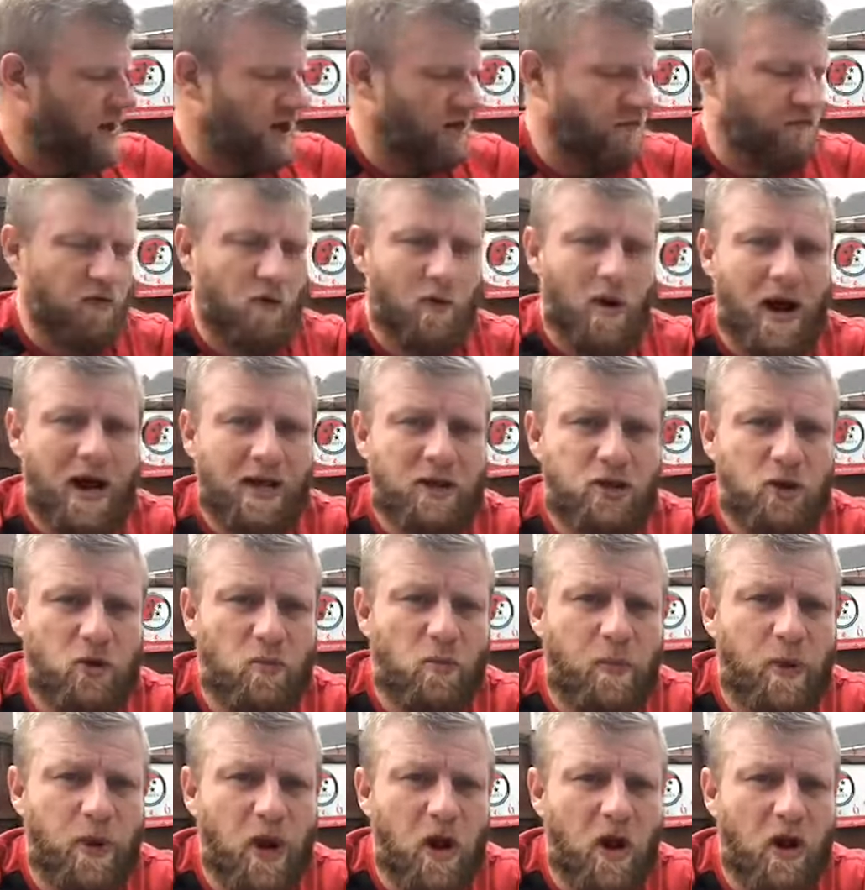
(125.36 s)
If you are
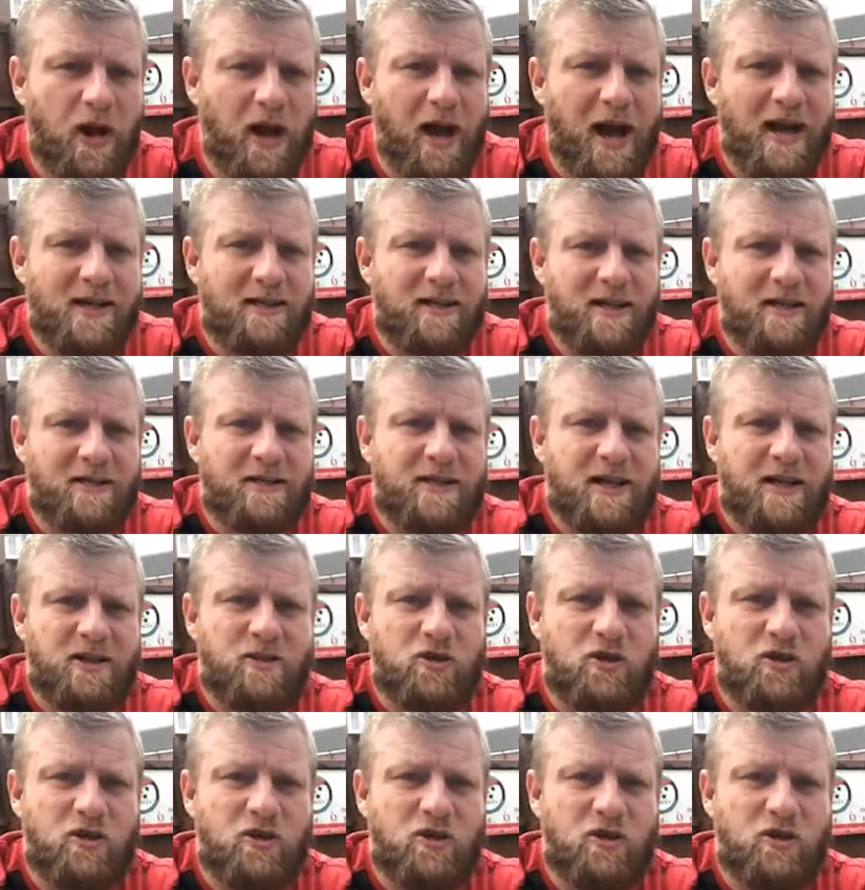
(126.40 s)
jumping on, guys, like I said,